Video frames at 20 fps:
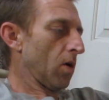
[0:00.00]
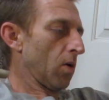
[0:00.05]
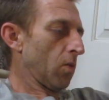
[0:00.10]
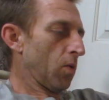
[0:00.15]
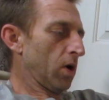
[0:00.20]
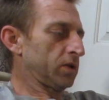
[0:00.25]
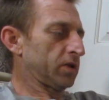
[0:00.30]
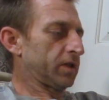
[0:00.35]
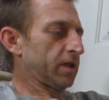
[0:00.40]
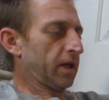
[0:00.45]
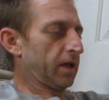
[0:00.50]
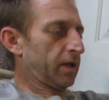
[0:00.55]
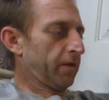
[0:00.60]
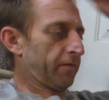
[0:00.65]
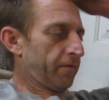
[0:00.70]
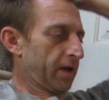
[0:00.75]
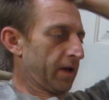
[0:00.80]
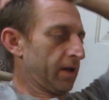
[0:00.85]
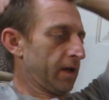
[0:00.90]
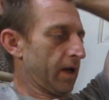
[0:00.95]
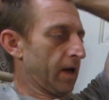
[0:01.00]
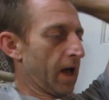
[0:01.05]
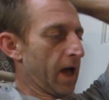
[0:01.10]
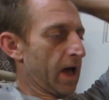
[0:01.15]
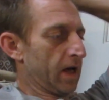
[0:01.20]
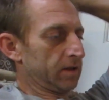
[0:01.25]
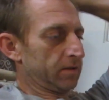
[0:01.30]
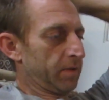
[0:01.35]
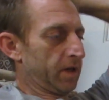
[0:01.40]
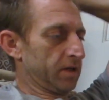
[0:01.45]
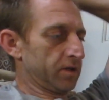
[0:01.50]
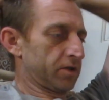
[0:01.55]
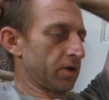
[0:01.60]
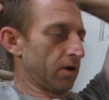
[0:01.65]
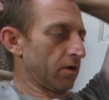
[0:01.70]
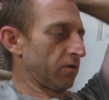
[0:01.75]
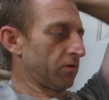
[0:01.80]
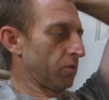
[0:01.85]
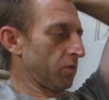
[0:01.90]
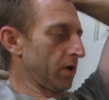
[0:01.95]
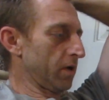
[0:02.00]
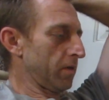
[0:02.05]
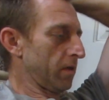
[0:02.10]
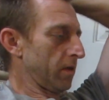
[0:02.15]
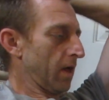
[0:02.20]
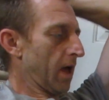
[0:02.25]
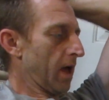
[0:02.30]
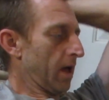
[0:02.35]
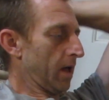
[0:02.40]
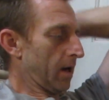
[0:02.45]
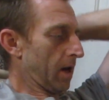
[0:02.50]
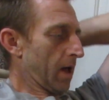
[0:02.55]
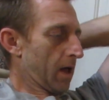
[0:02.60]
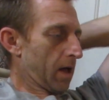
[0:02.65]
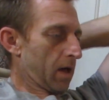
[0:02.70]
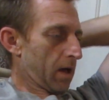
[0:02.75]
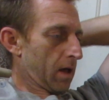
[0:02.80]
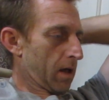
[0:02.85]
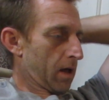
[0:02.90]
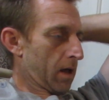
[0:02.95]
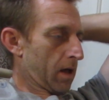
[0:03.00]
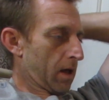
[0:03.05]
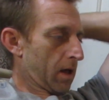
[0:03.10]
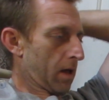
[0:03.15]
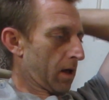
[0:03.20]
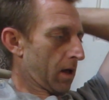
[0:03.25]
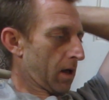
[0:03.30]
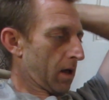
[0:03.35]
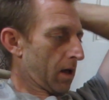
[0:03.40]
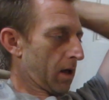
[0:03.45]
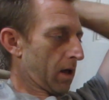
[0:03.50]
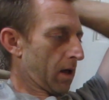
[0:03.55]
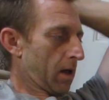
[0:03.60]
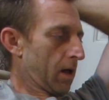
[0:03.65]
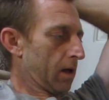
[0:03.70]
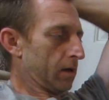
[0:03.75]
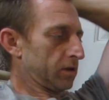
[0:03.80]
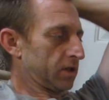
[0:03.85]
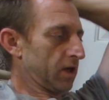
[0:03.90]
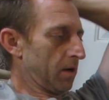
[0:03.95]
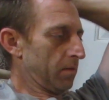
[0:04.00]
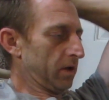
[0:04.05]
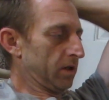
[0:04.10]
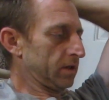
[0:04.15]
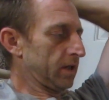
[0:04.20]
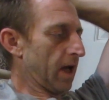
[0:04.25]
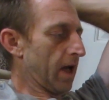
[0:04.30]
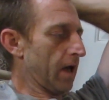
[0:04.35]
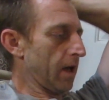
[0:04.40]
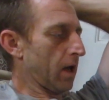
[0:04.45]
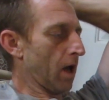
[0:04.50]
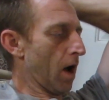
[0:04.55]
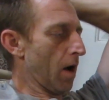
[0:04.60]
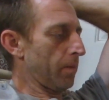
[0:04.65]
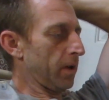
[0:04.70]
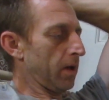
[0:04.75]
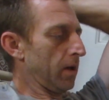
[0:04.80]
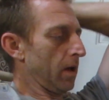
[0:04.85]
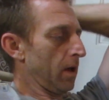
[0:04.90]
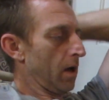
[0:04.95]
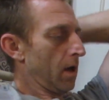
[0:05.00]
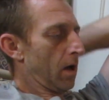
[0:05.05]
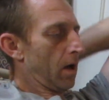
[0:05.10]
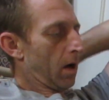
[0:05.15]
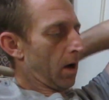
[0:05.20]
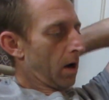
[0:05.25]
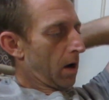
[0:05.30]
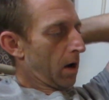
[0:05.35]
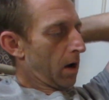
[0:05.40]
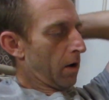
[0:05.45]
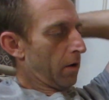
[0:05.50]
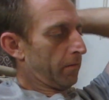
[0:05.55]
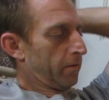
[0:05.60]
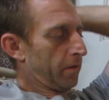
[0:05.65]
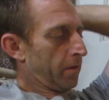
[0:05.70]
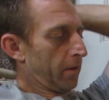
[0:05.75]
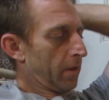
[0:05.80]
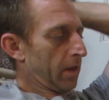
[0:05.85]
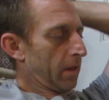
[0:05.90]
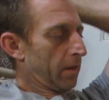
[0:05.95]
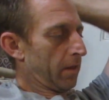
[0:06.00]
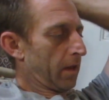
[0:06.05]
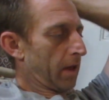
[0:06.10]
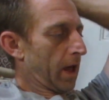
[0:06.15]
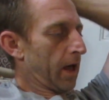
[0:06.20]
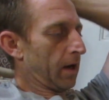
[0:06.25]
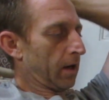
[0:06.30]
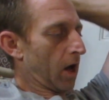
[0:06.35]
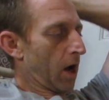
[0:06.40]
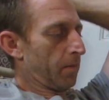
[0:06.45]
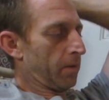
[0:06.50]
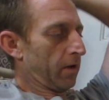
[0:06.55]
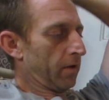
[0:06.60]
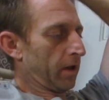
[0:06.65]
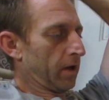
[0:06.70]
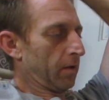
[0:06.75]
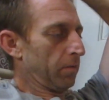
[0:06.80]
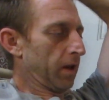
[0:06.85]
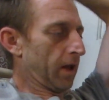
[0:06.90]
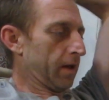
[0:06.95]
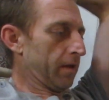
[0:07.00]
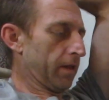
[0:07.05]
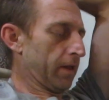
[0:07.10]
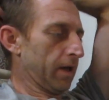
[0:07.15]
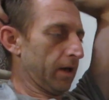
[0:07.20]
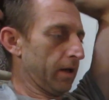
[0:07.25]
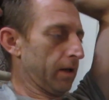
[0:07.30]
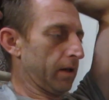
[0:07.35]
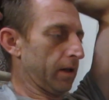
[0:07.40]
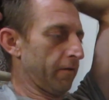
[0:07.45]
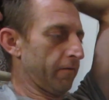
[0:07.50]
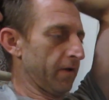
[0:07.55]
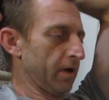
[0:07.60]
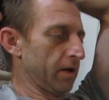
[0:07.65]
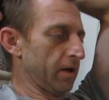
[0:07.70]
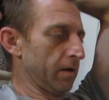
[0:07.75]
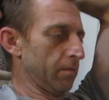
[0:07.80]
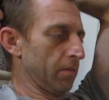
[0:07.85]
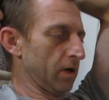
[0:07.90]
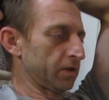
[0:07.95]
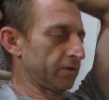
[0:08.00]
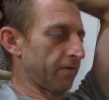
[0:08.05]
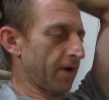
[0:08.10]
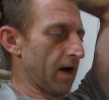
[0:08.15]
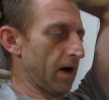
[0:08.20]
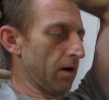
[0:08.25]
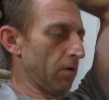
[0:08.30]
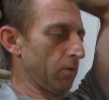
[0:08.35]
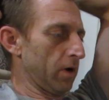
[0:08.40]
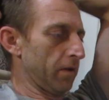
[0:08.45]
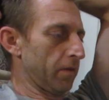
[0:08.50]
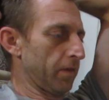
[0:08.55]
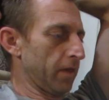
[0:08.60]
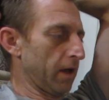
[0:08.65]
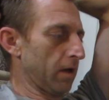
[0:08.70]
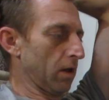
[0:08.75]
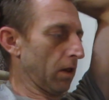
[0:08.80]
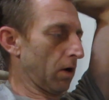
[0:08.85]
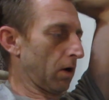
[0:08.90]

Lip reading: Once the defendant has been served with an summons, a copy of the complaint, the defendant must file with the